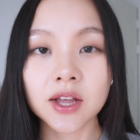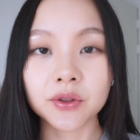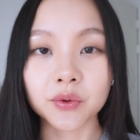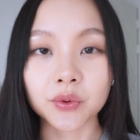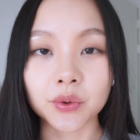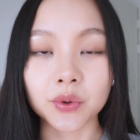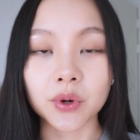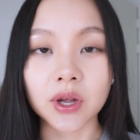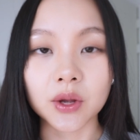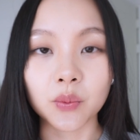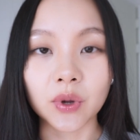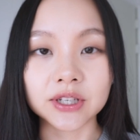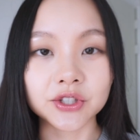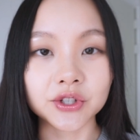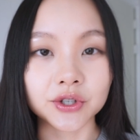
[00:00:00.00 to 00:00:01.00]
through
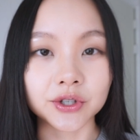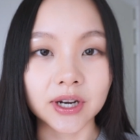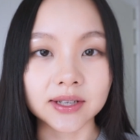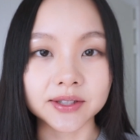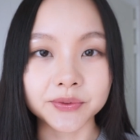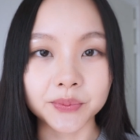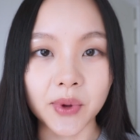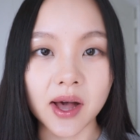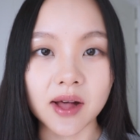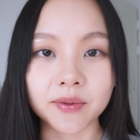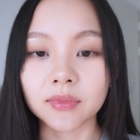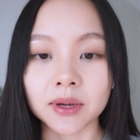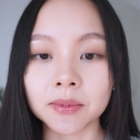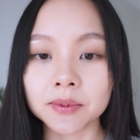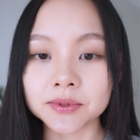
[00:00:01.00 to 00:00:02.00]
winter as
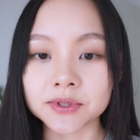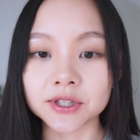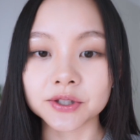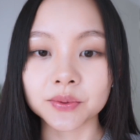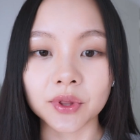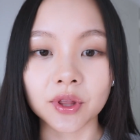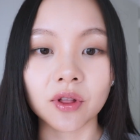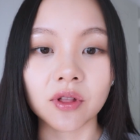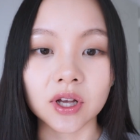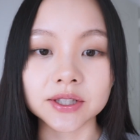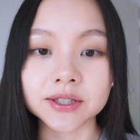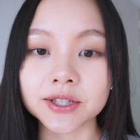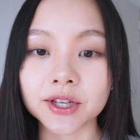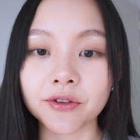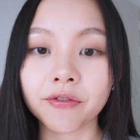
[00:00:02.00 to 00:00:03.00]
well. I'm obsessed with the
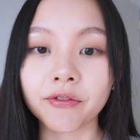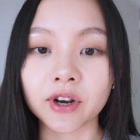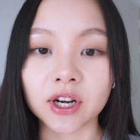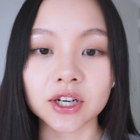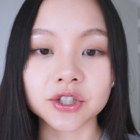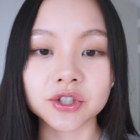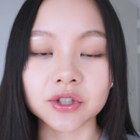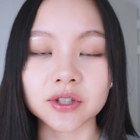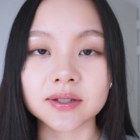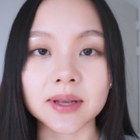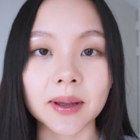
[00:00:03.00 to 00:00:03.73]
glossy finish. It looks